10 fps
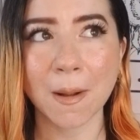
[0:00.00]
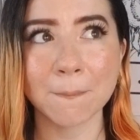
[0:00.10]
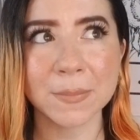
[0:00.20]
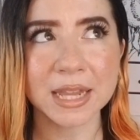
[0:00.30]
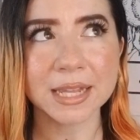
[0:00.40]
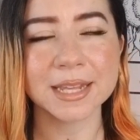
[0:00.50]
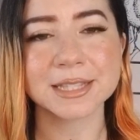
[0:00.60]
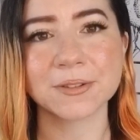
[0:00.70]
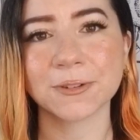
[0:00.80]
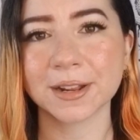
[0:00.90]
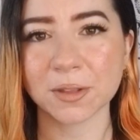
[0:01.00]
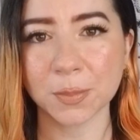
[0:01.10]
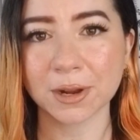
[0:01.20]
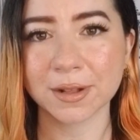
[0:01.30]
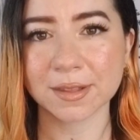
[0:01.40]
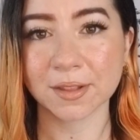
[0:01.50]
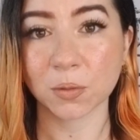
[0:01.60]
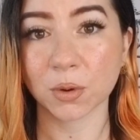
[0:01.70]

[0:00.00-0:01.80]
a million different experiences